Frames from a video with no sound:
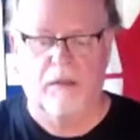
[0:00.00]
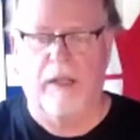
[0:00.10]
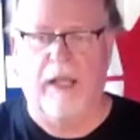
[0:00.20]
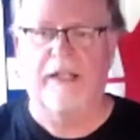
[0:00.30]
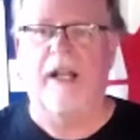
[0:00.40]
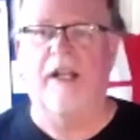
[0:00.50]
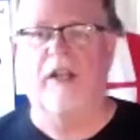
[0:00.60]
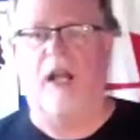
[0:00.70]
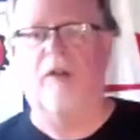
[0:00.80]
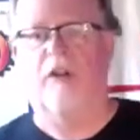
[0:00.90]
and get any
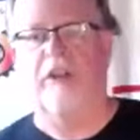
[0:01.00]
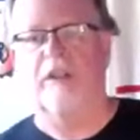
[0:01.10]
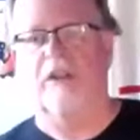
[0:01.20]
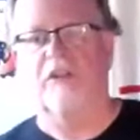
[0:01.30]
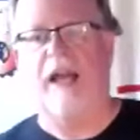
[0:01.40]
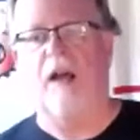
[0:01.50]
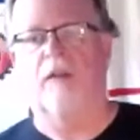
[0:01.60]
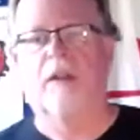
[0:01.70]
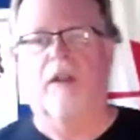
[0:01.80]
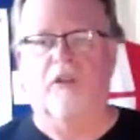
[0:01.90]
kind of articulate
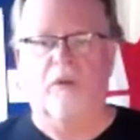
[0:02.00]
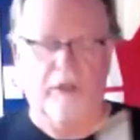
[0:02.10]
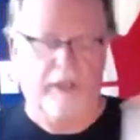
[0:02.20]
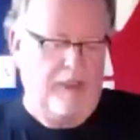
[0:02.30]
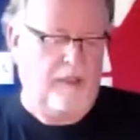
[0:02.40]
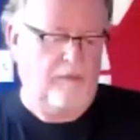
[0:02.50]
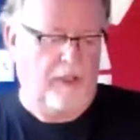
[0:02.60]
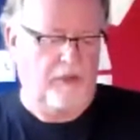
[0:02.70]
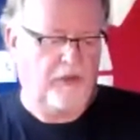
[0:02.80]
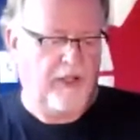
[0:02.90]
sound. So really,
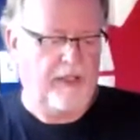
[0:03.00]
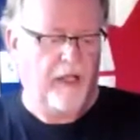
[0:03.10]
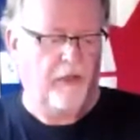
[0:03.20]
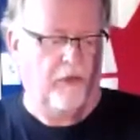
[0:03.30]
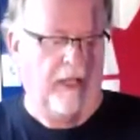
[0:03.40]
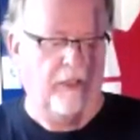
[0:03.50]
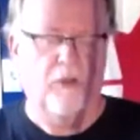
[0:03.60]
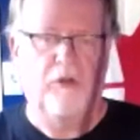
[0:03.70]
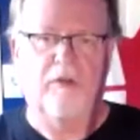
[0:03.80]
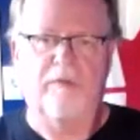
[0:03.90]
understanding how to
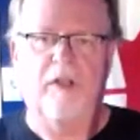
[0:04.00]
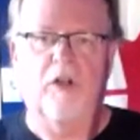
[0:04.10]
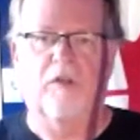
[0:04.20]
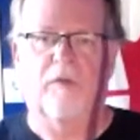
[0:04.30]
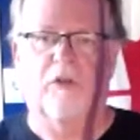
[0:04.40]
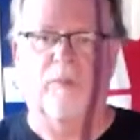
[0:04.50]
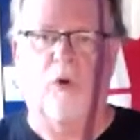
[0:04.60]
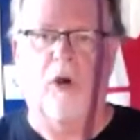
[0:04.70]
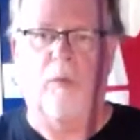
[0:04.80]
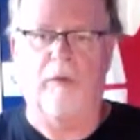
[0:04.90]
use the fingers for
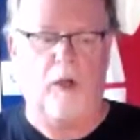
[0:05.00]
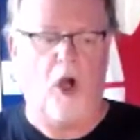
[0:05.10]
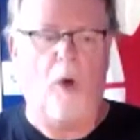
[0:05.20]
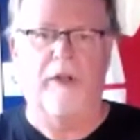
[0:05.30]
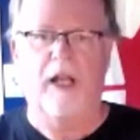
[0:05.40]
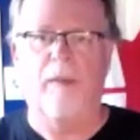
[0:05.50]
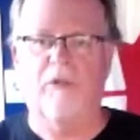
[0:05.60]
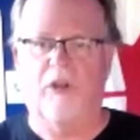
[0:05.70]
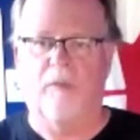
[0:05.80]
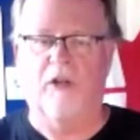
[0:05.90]
support without opening
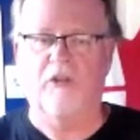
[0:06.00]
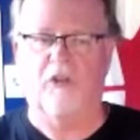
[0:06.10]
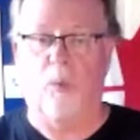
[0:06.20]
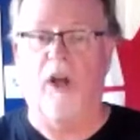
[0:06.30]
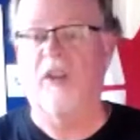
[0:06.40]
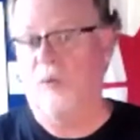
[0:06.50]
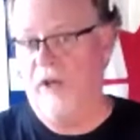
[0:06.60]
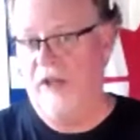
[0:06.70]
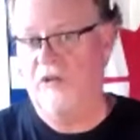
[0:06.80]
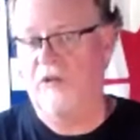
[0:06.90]
up so much is one of the
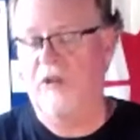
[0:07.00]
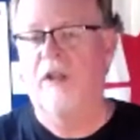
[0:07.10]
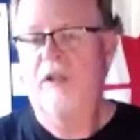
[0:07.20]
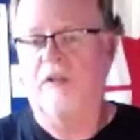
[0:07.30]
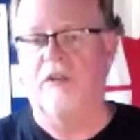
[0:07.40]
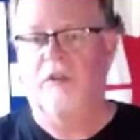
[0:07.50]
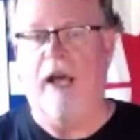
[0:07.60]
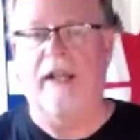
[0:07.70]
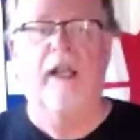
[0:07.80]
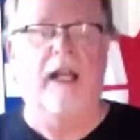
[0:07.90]
ways to do
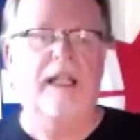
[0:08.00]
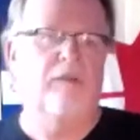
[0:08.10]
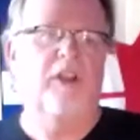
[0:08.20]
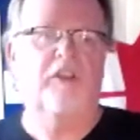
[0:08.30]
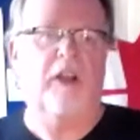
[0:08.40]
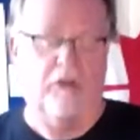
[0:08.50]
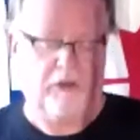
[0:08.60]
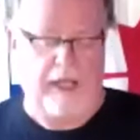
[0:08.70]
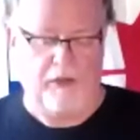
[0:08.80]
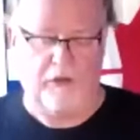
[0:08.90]
that. And even this
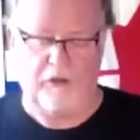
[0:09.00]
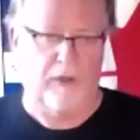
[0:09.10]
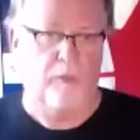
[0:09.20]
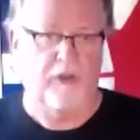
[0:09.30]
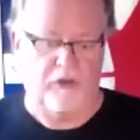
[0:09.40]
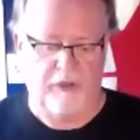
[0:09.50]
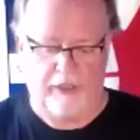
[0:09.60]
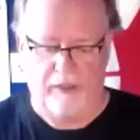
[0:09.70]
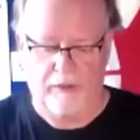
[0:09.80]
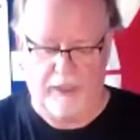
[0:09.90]
exercise that we just
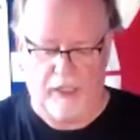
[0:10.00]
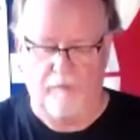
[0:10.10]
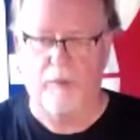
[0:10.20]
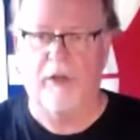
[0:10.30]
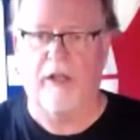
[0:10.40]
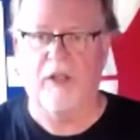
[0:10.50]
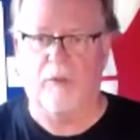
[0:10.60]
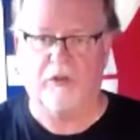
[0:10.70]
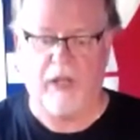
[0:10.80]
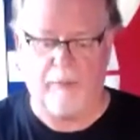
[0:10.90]
did, if you're playing
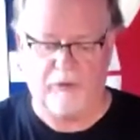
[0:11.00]
double stops